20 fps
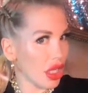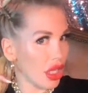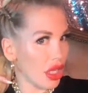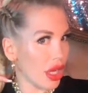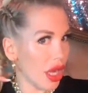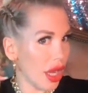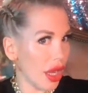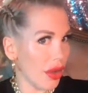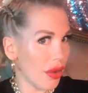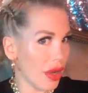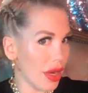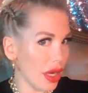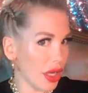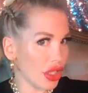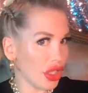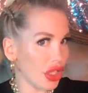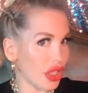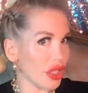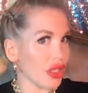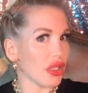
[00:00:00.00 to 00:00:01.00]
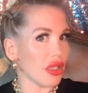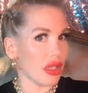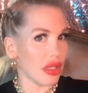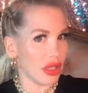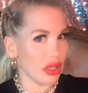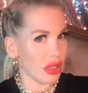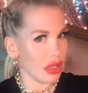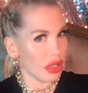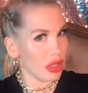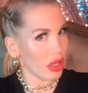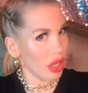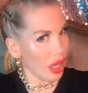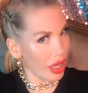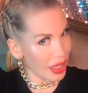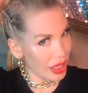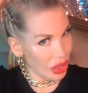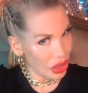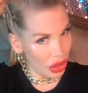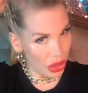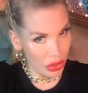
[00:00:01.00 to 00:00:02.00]
you know, and I just
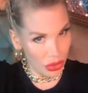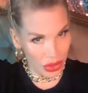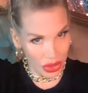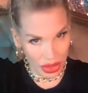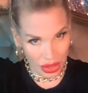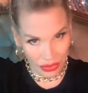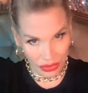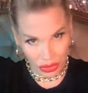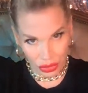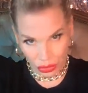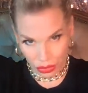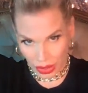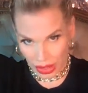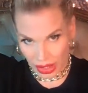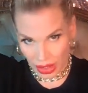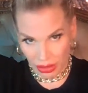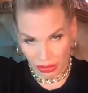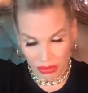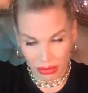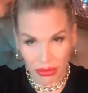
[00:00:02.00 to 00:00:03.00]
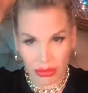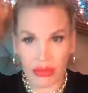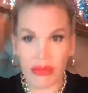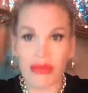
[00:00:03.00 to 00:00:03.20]
like do stuff to it.